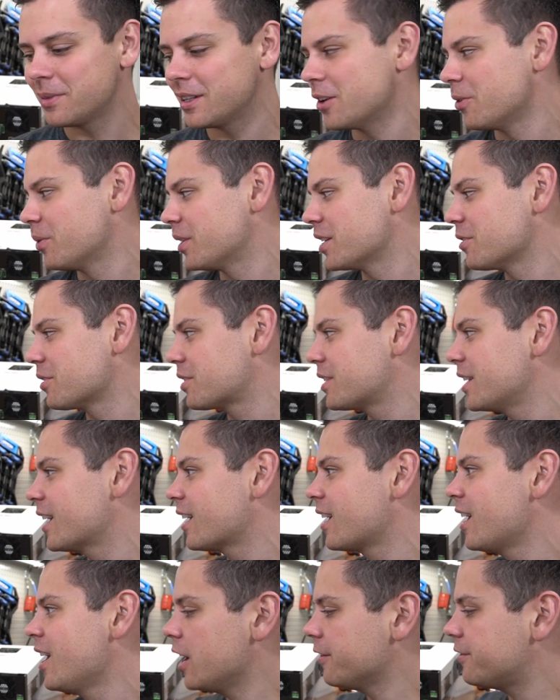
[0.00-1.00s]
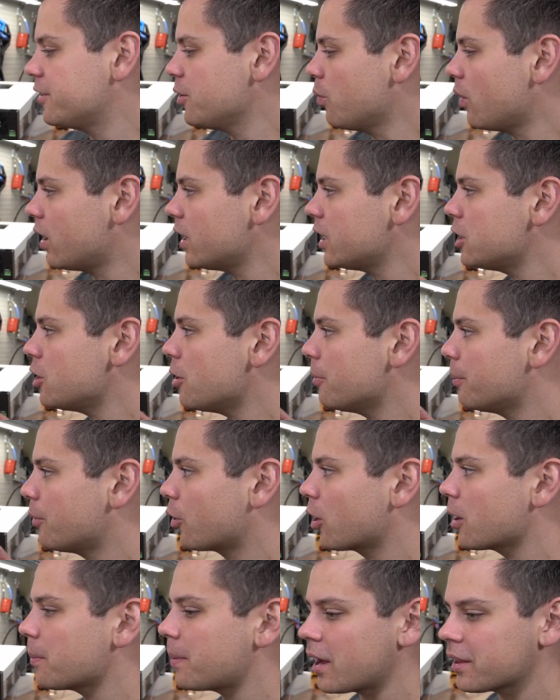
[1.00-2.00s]
me know what you think. If you want to know
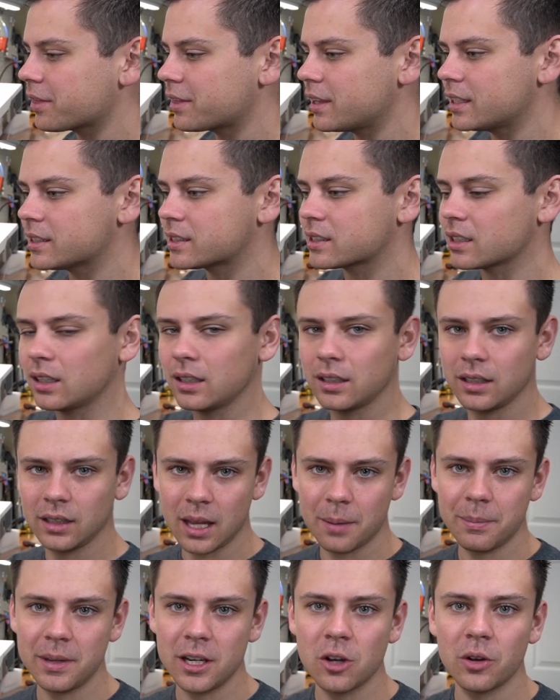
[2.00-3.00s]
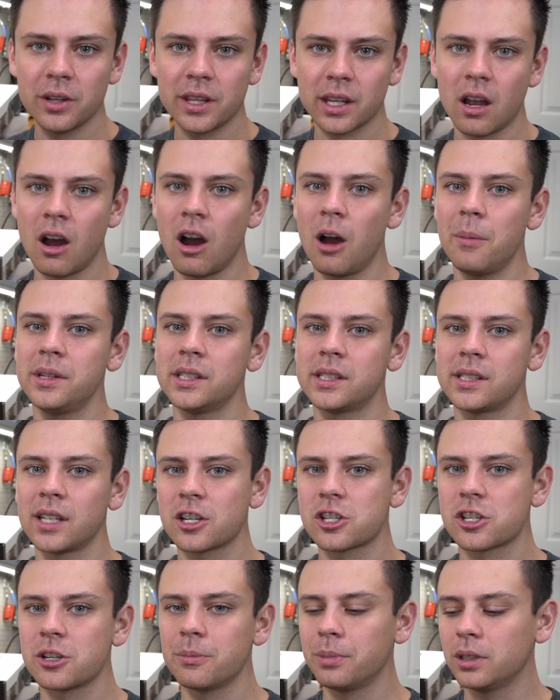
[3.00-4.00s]
more about this, let me know in the comment
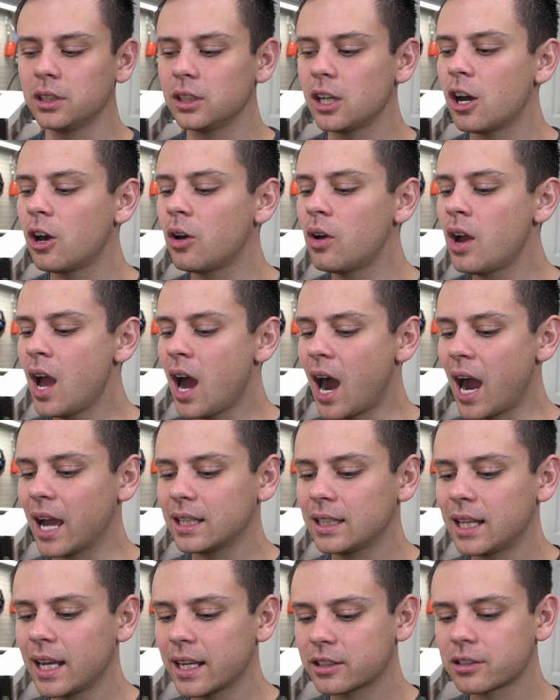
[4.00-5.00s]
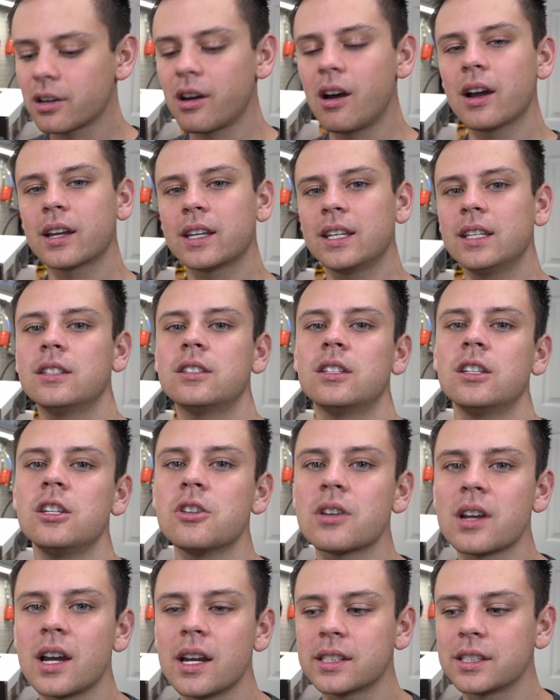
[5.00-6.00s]
section below. I like talking to
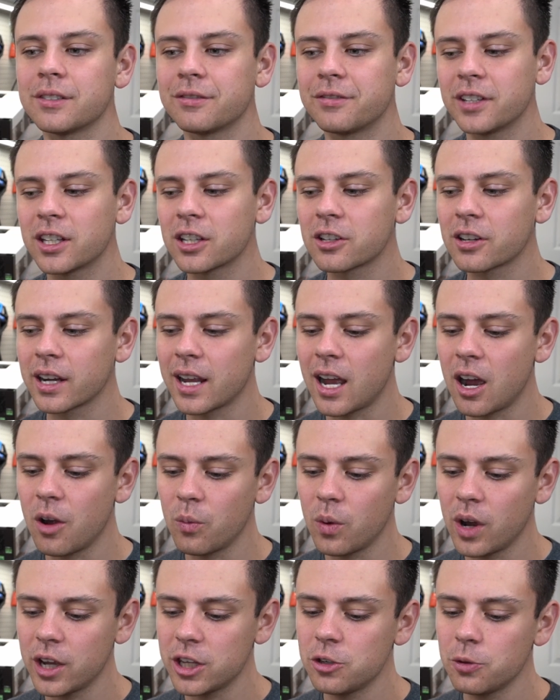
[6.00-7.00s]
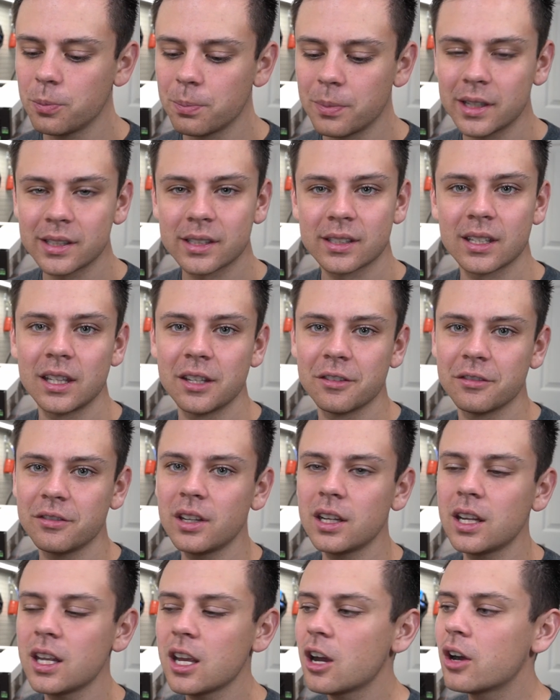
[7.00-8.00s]
you guys and figuring out what you missed in the
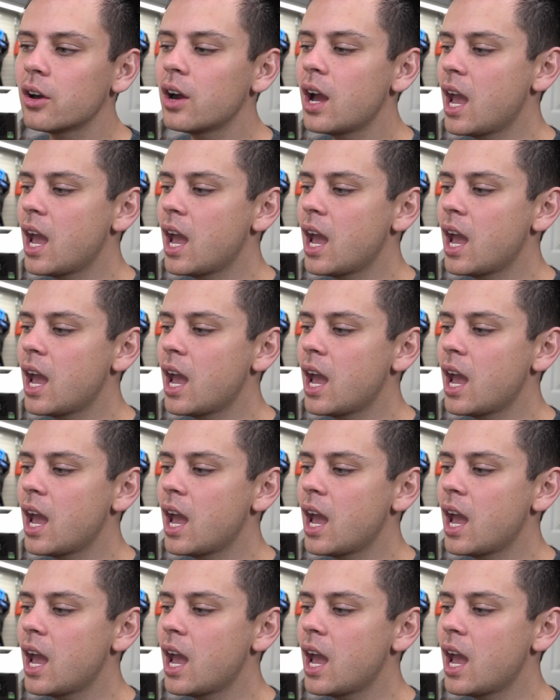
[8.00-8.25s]
video,